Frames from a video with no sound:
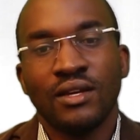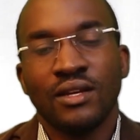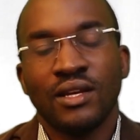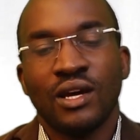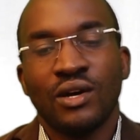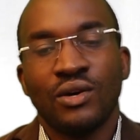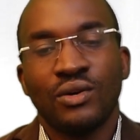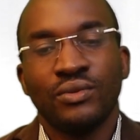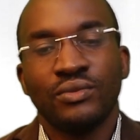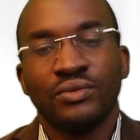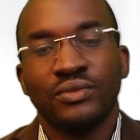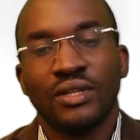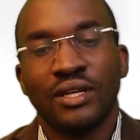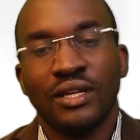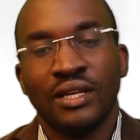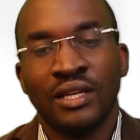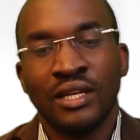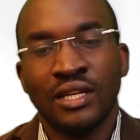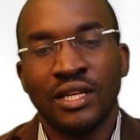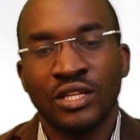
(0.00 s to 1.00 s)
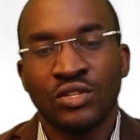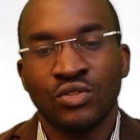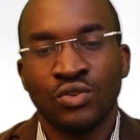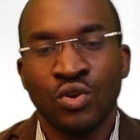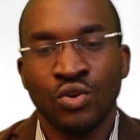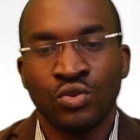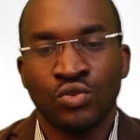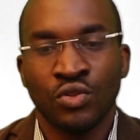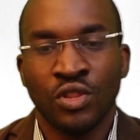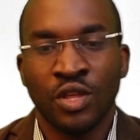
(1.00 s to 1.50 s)
Now let us
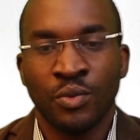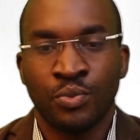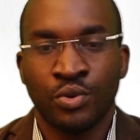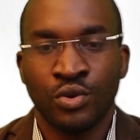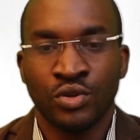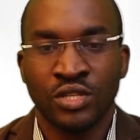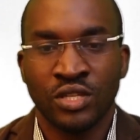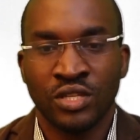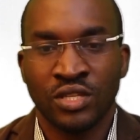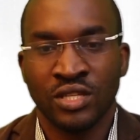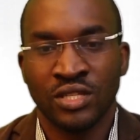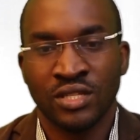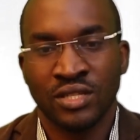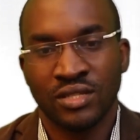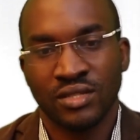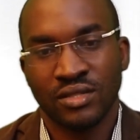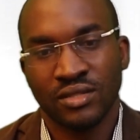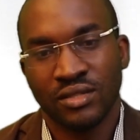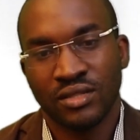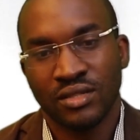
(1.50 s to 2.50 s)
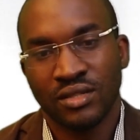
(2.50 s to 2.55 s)
go to the processes.